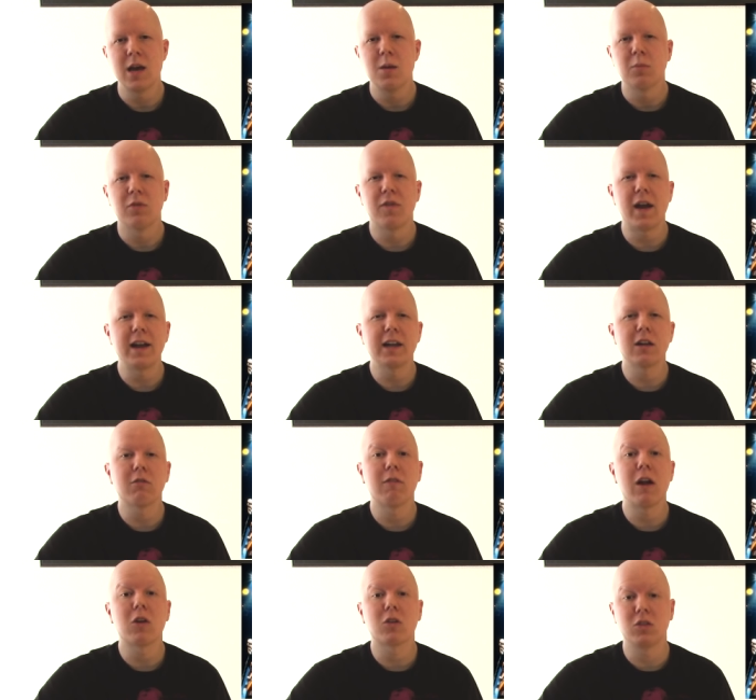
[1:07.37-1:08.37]
providing a
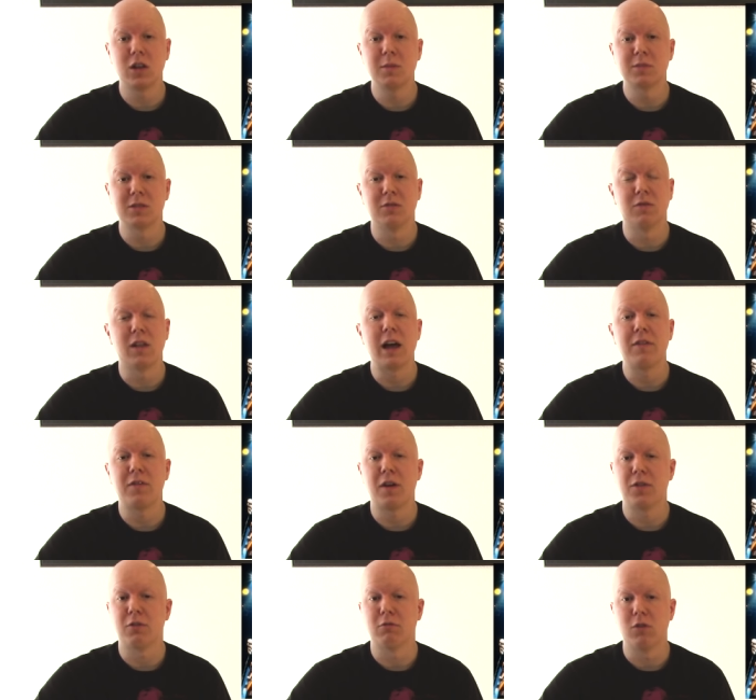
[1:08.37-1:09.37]
rare glimpse of life
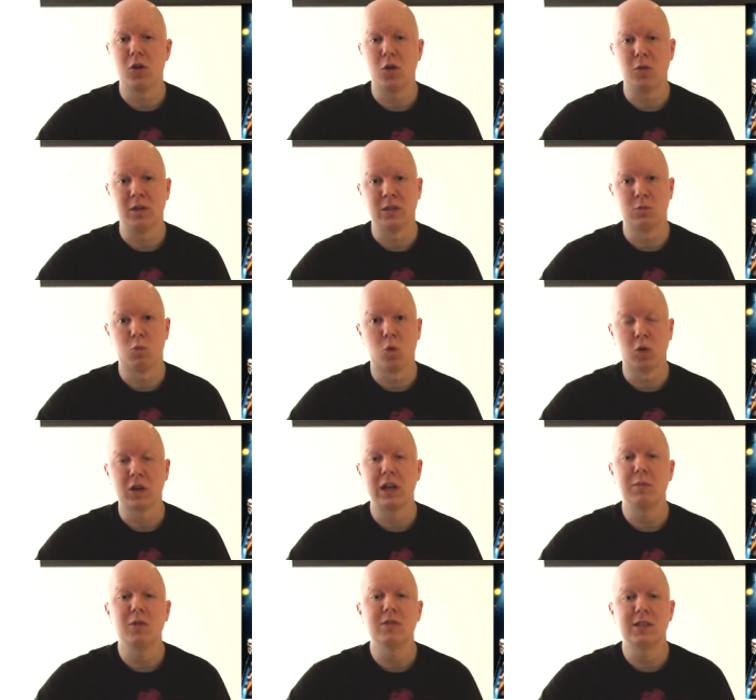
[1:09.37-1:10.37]
on the road as
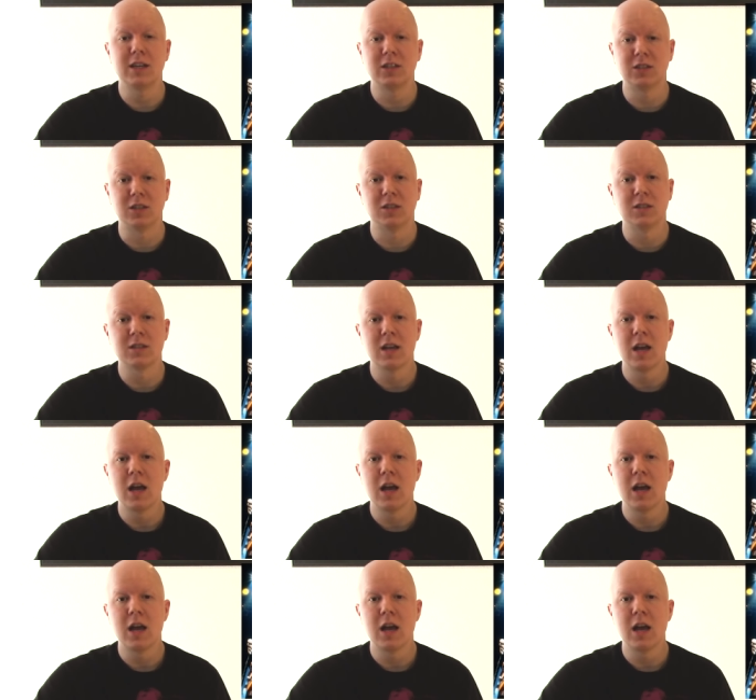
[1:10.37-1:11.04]
working musicians,